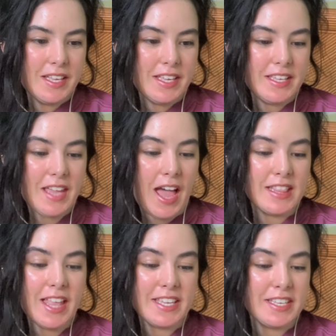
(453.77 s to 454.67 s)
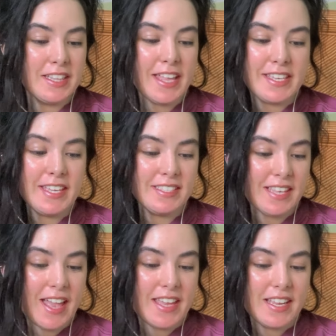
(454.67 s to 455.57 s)
Yeah, like he
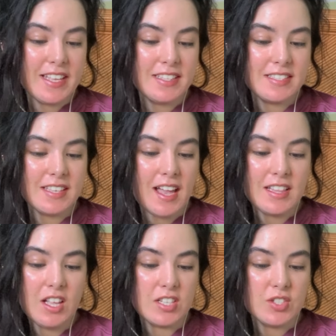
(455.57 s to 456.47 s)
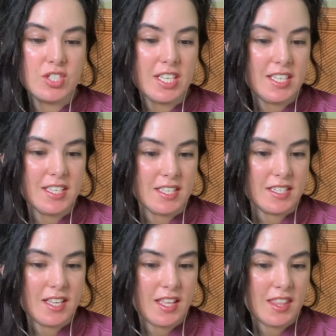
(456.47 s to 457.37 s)
said, it's a lot to take
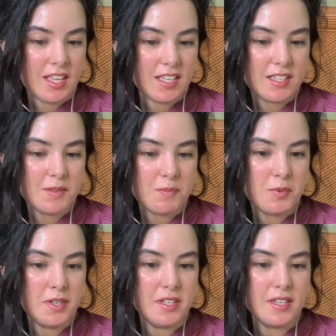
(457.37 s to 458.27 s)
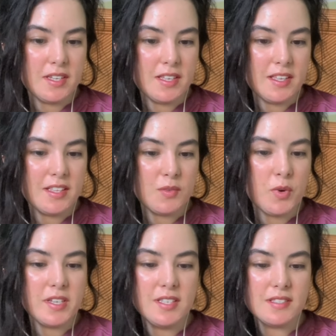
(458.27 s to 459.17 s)
in, I think. But
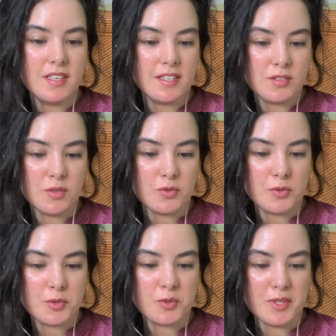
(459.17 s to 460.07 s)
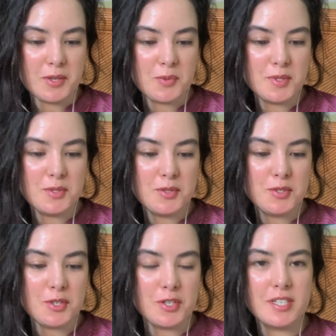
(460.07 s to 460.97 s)
what he said is also true. Like once you
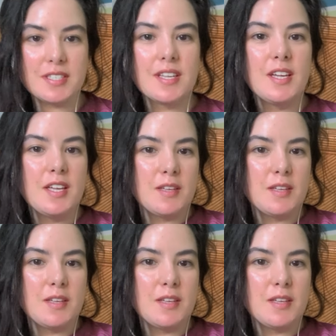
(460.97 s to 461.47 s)
start